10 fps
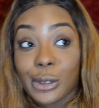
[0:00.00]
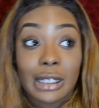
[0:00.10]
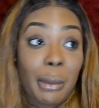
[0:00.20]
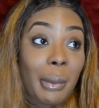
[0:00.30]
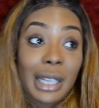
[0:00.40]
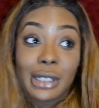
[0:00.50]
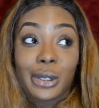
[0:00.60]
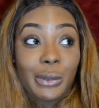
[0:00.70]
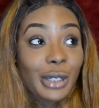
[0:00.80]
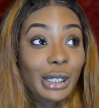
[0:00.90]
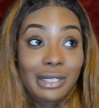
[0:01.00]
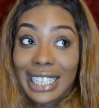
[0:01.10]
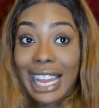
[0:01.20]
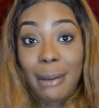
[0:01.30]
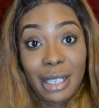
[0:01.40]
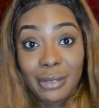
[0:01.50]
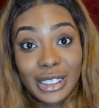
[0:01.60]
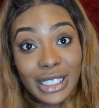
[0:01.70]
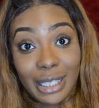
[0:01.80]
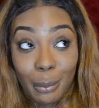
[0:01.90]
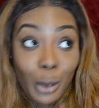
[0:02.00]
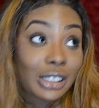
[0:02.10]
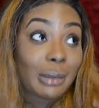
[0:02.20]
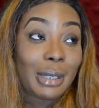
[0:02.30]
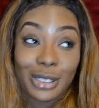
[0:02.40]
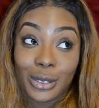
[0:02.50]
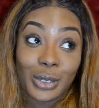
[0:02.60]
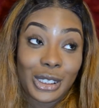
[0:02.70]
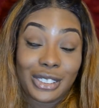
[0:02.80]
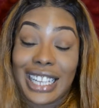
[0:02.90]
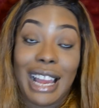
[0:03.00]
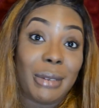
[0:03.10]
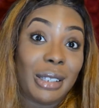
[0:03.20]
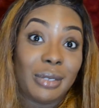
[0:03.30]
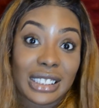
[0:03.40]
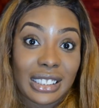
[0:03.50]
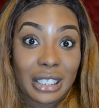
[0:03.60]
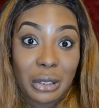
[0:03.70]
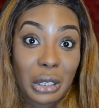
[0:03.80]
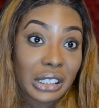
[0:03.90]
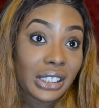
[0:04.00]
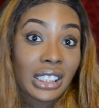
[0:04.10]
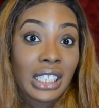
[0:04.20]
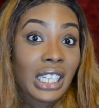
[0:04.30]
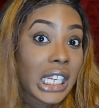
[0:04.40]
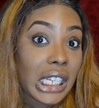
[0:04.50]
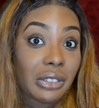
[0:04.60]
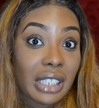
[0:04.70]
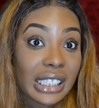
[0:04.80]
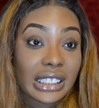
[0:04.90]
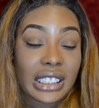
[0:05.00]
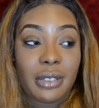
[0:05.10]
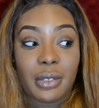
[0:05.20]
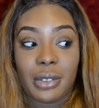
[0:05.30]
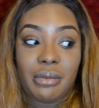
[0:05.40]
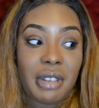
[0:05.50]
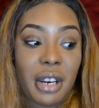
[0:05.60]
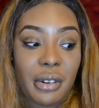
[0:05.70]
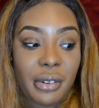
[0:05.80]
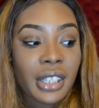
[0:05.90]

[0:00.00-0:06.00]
Some of my YouTube videos I have my Invisalign, most of my YouTube videos I have my Invisalign on, and you guys didn't even know.